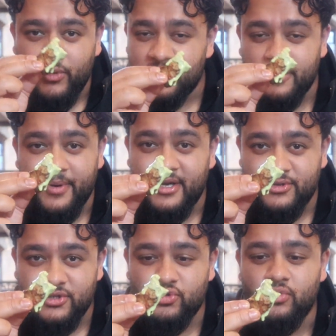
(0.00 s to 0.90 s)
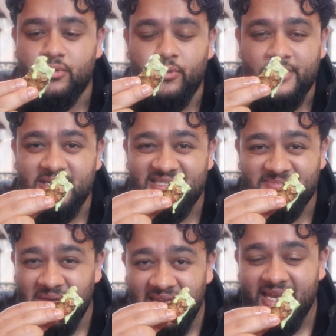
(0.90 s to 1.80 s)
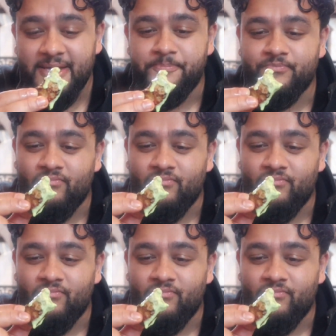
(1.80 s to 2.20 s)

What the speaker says: when you compare it to a store-bought one, is elite.